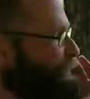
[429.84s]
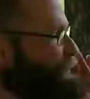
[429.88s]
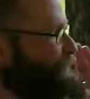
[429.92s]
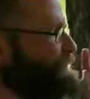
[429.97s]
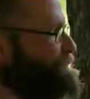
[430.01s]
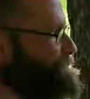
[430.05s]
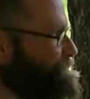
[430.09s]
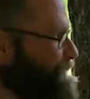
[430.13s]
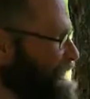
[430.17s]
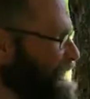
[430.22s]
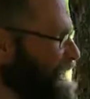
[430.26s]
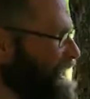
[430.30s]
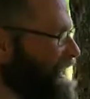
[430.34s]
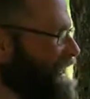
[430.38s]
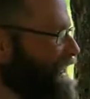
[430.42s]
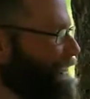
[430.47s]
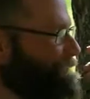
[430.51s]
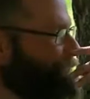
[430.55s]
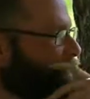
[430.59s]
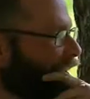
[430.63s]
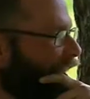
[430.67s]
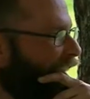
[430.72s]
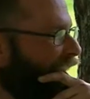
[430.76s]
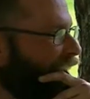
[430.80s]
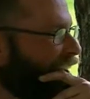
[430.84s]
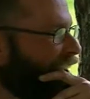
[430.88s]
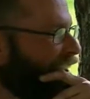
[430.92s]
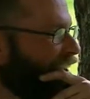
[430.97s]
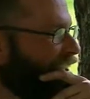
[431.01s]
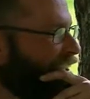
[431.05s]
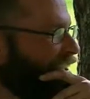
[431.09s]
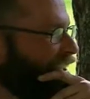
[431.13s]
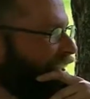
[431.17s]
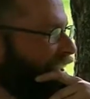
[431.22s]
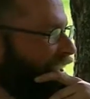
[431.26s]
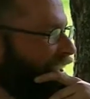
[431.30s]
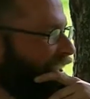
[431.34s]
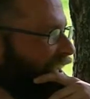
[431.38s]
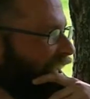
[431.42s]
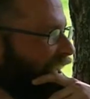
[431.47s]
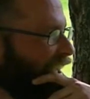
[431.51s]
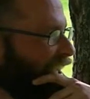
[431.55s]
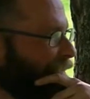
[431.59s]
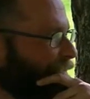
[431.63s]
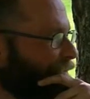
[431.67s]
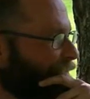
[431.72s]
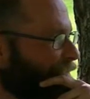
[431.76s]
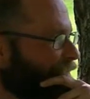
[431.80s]
With me, I'll get the
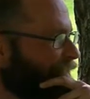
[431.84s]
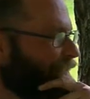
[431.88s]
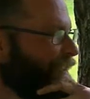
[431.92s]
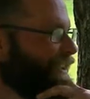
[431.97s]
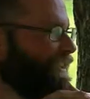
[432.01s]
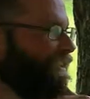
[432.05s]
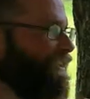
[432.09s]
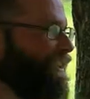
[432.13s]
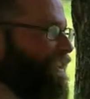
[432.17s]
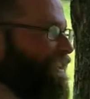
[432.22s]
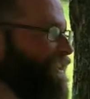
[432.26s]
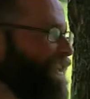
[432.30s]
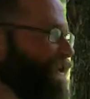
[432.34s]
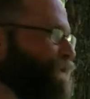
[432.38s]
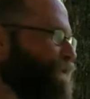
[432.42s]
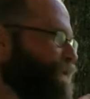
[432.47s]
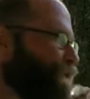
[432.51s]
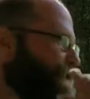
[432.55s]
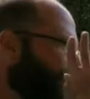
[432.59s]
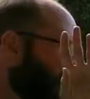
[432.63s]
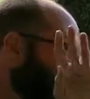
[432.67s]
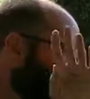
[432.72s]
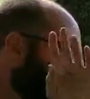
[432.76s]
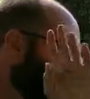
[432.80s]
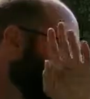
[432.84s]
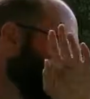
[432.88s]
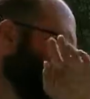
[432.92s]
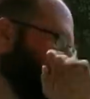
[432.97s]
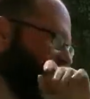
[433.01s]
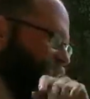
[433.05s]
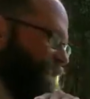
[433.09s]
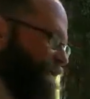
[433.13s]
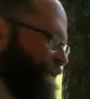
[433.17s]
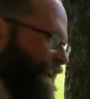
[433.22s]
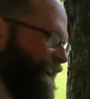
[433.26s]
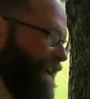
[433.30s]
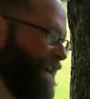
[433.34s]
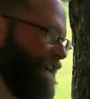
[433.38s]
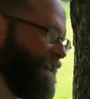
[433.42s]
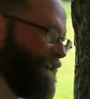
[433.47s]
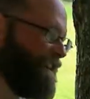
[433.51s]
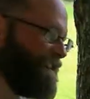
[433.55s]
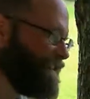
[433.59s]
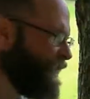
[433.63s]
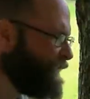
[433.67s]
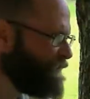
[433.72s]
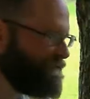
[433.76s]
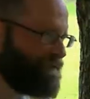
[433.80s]
thing where you'll have, like, say,
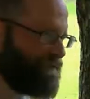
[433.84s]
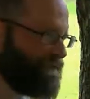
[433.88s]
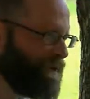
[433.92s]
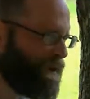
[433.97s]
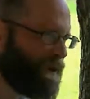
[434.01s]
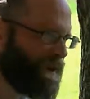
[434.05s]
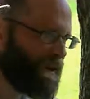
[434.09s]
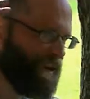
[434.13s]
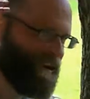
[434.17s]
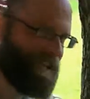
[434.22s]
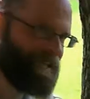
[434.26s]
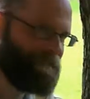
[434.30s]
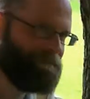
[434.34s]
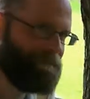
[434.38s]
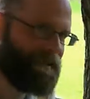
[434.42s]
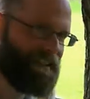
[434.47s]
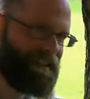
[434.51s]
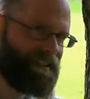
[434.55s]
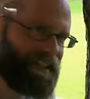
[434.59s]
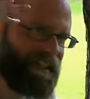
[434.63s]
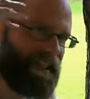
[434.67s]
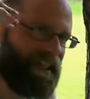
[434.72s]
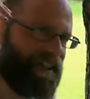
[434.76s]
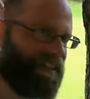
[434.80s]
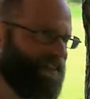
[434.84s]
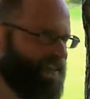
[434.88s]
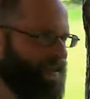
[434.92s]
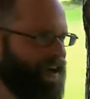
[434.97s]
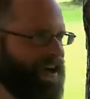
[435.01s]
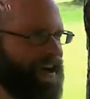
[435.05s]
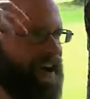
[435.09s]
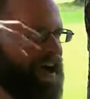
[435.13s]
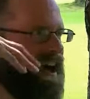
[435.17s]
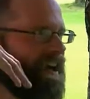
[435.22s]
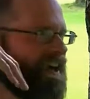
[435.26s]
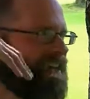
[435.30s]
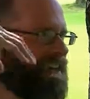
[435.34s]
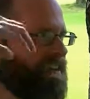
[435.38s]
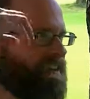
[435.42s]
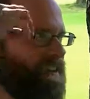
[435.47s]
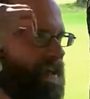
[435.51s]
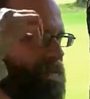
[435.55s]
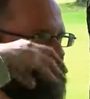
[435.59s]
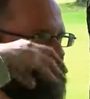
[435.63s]
it's not a voice, but it's like a thought, a